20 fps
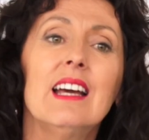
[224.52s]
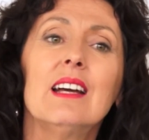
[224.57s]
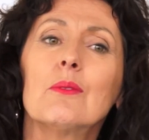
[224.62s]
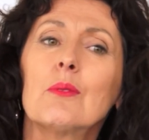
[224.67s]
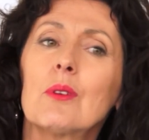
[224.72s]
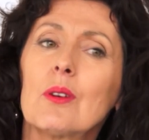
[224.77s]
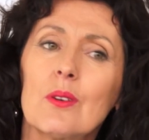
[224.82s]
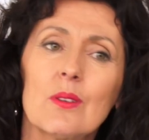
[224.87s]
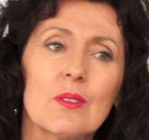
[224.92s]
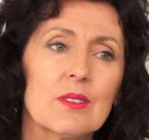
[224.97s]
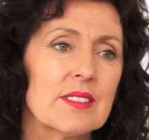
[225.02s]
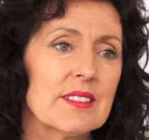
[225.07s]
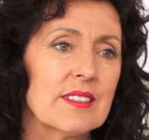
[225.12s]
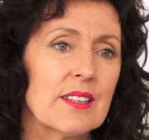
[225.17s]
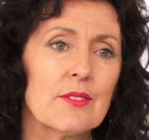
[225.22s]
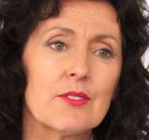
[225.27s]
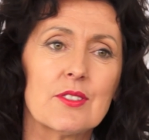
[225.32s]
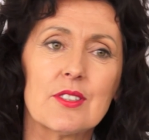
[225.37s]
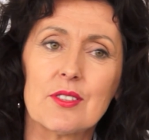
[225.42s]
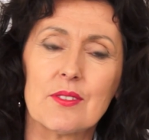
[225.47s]
it will
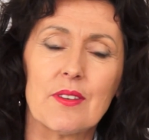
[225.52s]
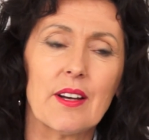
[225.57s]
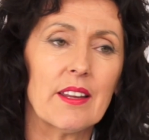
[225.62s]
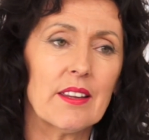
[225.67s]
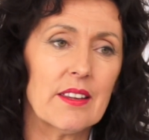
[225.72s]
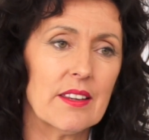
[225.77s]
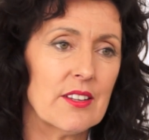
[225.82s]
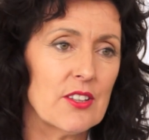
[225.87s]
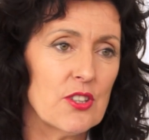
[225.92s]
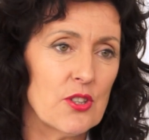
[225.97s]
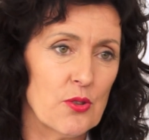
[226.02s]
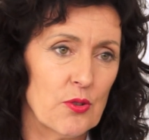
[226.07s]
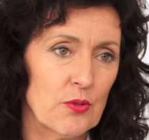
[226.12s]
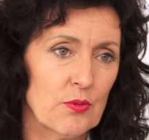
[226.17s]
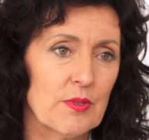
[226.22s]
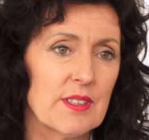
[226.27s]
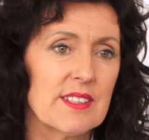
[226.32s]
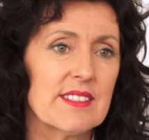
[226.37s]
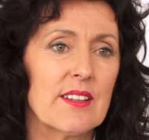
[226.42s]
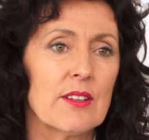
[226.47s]
also strengthen
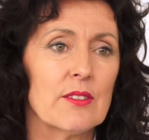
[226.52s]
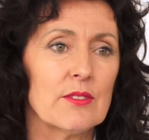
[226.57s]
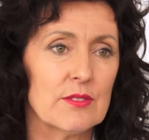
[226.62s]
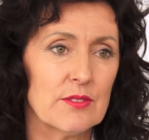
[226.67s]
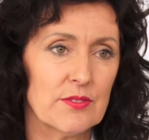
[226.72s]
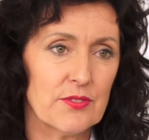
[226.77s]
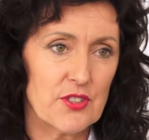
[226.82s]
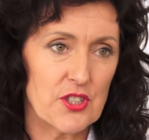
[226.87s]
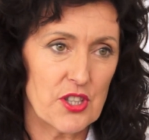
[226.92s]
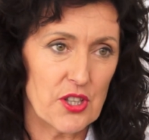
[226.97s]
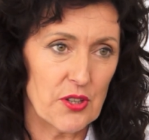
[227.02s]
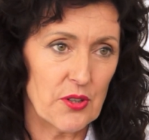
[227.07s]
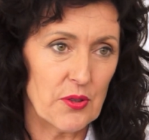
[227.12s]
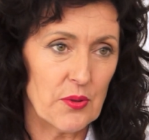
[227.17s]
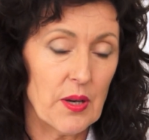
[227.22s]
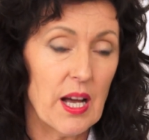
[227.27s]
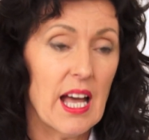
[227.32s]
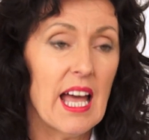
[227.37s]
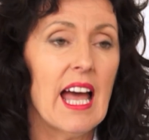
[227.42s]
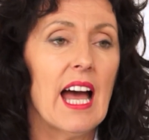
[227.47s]
your resolve
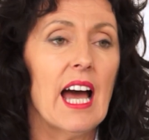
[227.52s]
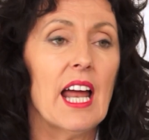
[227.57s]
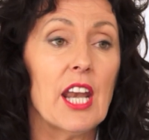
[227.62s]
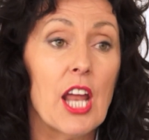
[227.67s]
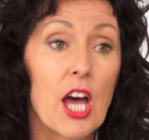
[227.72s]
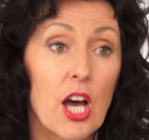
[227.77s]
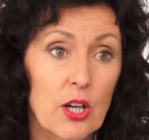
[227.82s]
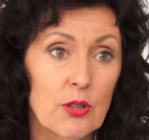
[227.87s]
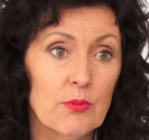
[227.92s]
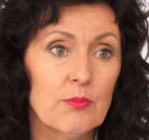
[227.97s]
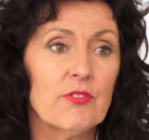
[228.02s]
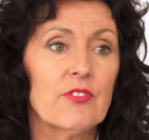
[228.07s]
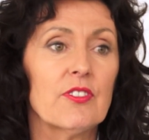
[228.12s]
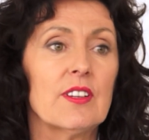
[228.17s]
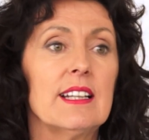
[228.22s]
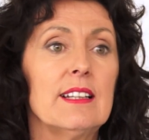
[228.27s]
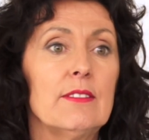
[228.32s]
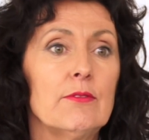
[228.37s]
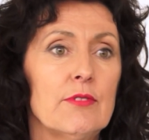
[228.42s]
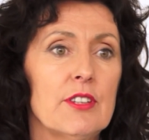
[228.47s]
too, and
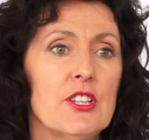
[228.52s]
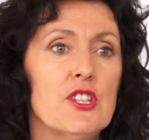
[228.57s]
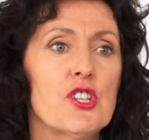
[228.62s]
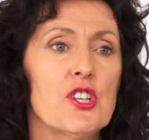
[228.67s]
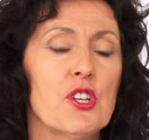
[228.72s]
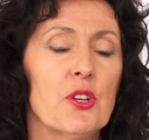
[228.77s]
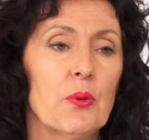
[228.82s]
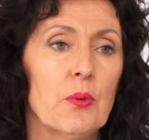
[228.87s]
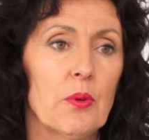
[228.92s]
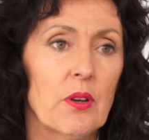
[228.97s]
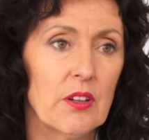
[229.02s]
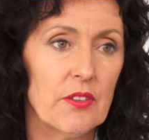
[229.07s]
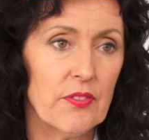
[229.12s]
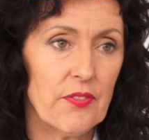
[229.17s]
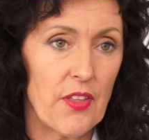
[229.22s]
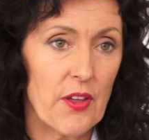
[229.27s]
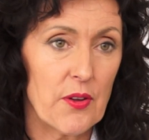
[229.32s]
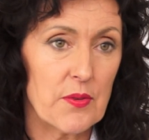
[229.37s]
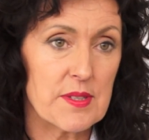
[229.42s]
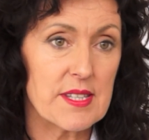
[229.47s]
hopefully rid you
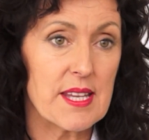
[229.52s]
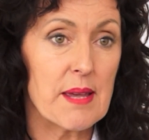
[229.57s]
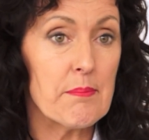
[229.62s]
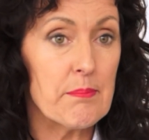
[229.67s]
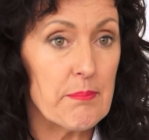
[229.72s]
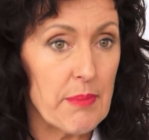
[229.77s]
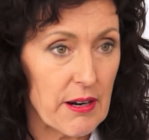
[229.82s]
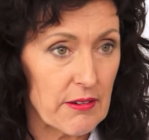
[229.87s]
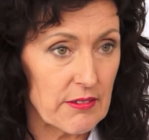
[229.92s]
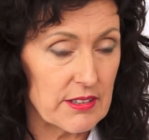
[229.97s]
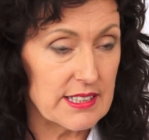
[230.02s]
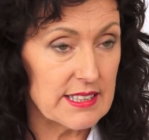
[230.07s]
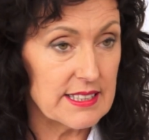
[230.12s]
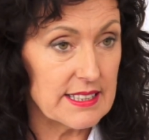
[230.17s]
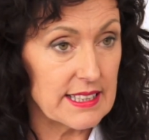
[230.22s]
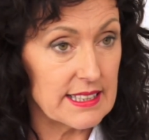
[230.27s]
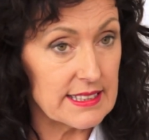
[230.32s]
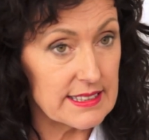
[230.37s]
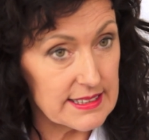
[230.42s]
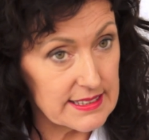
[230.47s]
of those
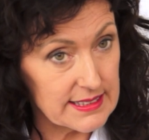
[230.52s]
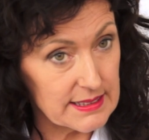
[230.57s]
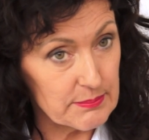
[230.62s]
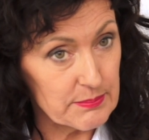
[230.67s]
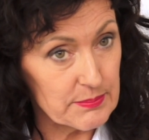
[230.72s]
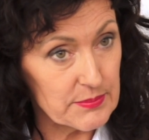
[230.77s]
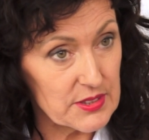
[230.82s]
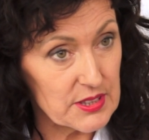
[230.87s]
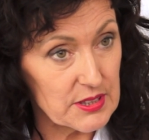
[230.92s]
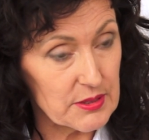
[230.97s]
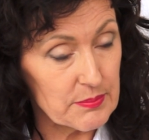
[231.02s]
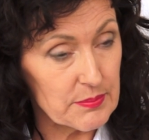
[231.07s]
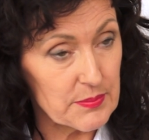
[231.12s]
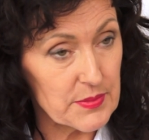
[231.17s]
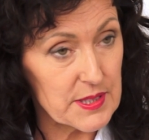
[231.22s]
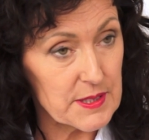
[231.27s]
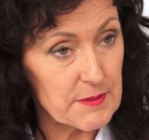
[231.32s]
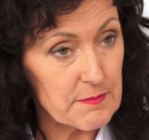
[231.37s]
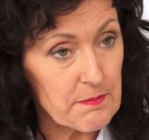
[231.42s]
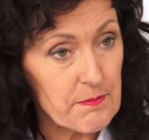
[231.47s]
embarrassing
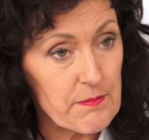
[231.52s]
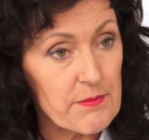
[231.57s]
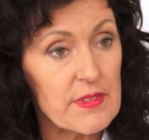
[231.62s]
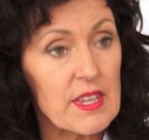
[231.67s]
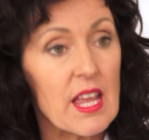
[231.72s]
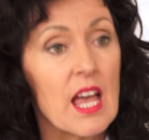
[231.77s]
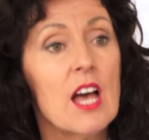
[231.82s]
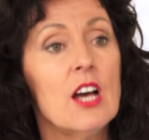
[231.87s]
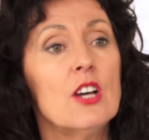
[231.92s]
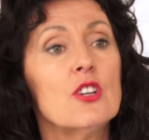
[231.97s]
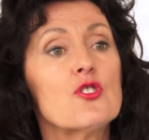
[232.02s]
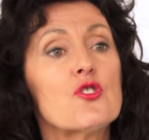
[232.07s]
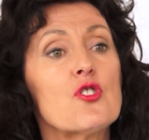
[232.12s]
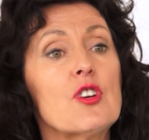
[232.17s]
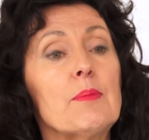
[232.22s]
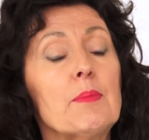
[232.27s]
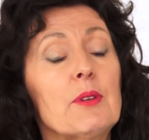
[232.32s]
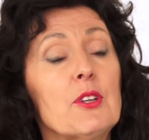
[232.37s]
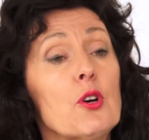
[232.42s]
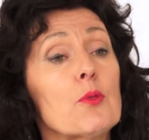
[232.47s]
symptoms.
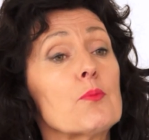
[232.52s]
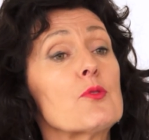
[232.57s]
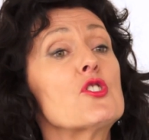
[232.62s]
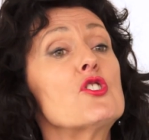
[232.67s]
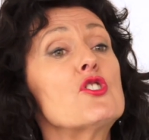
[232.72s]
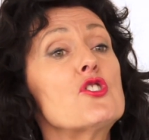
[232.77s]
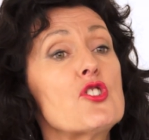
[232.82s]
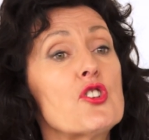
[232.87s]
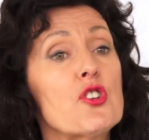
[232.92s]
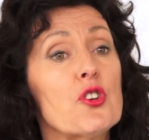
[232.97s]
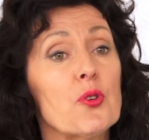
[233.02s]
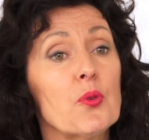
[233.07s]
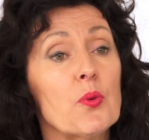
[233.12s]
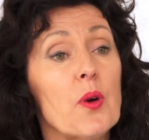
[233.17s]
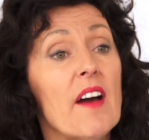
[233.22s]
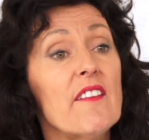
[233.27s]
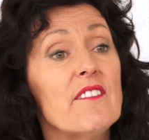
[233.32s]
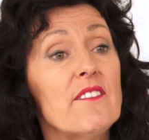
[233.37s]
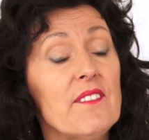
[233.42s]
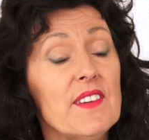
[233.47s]
Treatment option
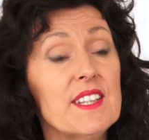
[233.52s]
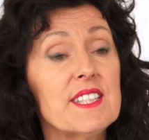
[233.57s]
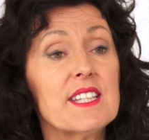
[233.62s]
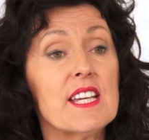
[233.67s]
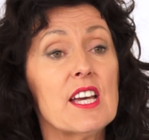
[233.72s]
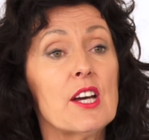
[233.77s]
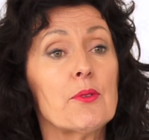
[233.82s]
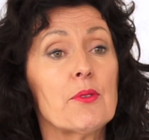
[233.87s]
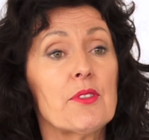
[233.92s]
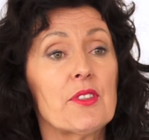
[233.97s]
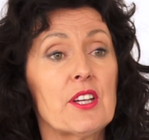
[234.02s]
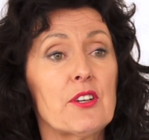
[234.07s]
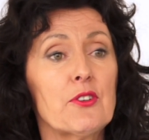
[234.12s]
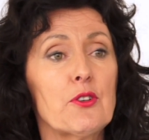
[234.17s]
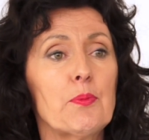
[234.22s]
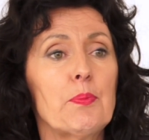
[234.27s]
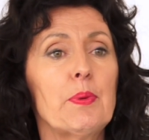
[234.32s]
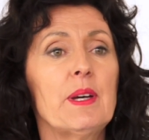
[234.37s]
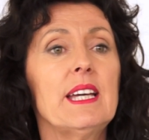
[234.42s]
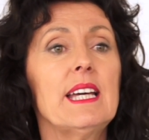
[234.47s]
two,
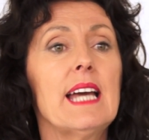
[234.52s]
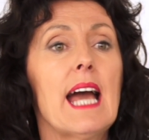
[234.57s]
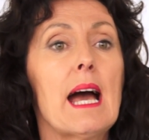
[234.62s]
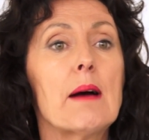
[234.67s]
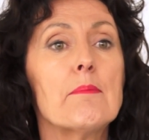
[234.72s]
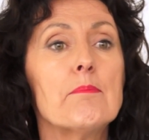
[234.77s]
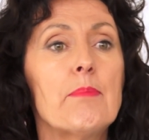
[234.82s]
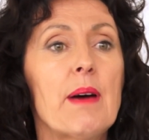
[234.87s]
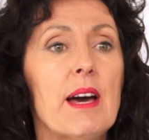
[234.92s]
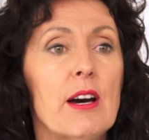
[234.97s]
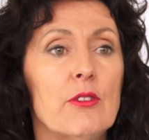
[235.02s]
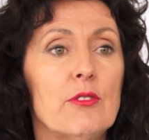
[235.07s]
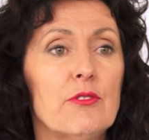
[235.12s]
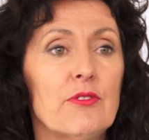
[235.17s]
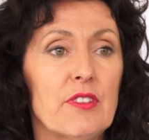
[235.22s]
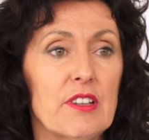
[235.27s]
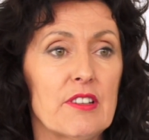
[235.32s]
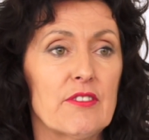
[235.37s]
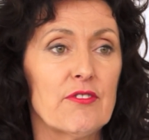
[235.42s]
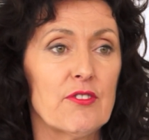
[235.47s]
physiotherapy and
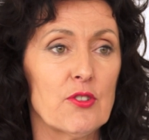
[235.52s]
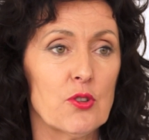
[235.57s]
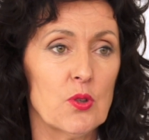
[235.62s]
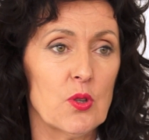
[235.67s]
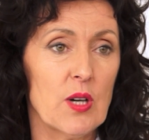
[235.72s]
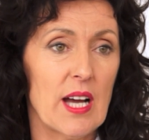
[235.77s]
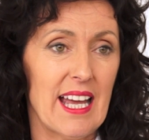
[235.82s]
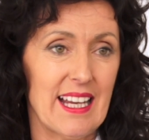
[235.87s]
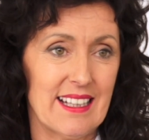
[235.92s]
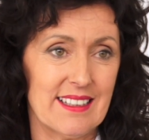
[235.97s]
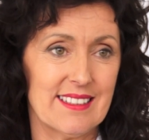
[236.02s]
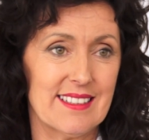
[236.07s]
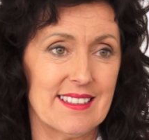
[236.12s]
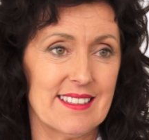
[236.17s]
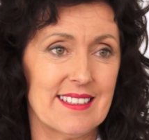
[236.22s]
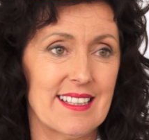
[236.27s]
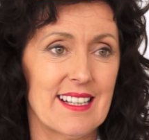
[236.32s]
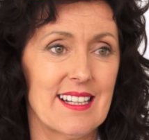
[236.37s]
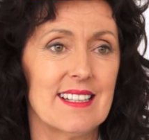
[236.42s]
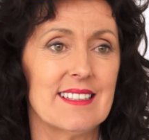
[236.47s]
pelvic floor
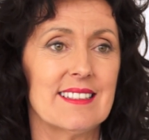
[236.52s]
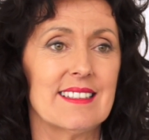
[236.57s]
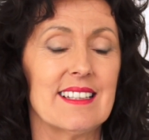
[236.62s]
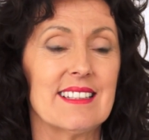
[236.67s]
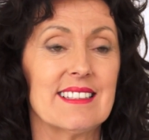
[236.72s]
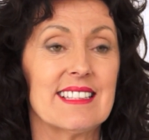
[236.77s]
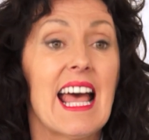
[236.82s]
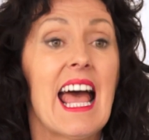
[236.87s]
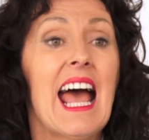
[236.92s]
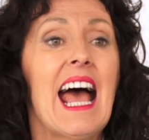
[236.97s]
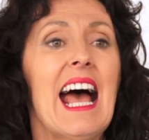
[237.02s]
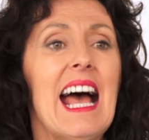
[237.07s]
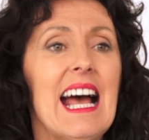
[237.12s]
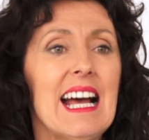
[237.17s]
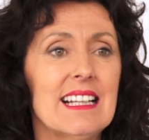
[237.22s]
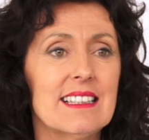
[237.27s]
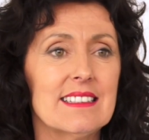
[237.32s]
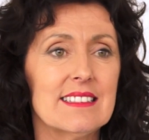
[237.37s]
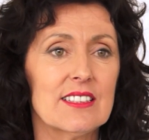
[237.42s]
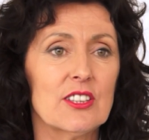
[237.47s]
exercises.
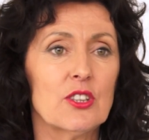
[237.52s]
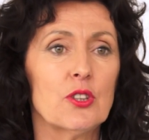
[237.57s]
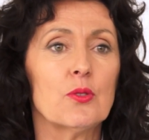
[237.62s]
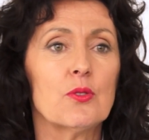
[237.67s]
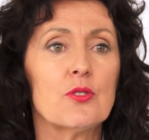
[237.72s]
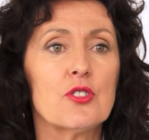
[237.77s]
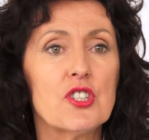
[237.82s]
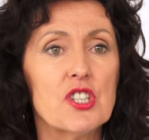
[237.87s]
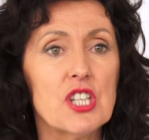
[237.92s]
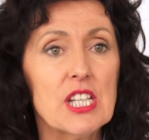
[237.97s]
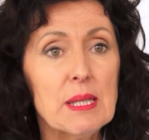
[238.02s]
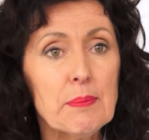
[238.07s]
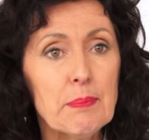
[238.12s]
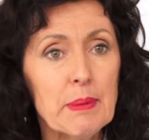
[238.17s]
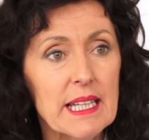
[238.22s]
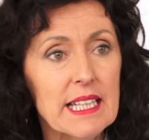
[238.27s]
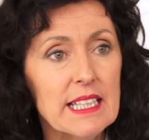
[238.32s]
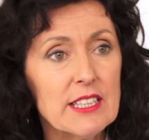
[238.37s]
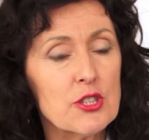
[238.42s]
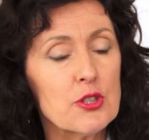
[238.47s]
Ask your
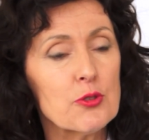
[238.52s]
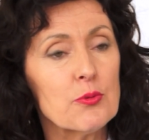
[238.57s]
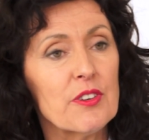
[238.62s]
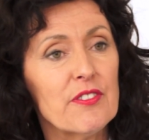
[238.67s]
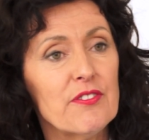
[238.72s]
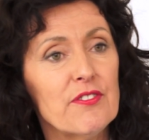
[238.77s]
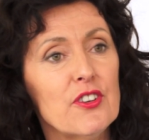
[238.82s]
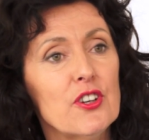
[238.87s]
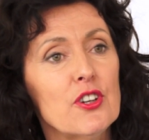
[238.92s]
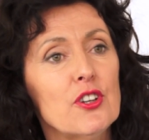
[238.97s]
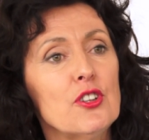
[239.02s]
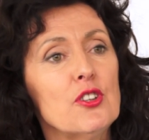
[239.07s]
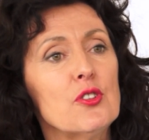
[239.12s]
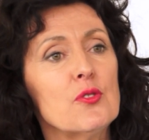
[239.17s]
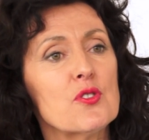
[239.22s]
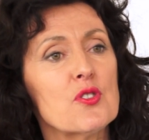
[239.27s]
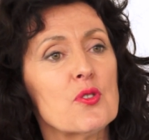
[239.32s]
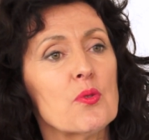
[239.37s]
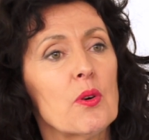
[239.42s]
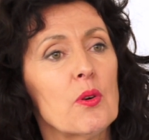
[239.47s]
GP to refer
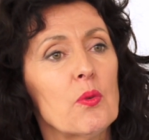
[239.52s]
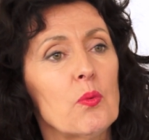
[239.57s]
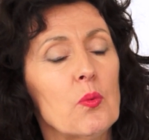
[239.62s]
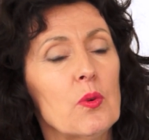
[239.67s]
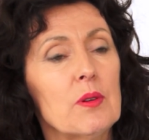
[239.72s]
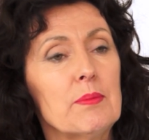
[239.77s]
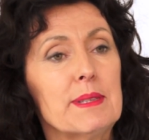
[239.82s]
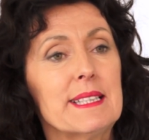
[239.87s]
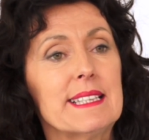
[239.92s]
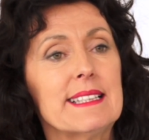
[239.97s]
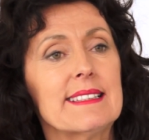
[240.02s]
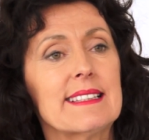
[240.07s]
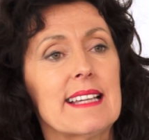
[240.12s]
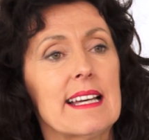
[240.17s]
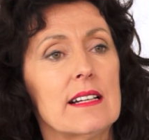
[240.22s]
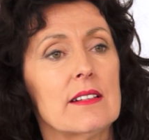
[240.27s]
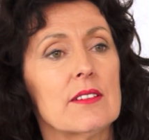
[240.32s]
you to a women's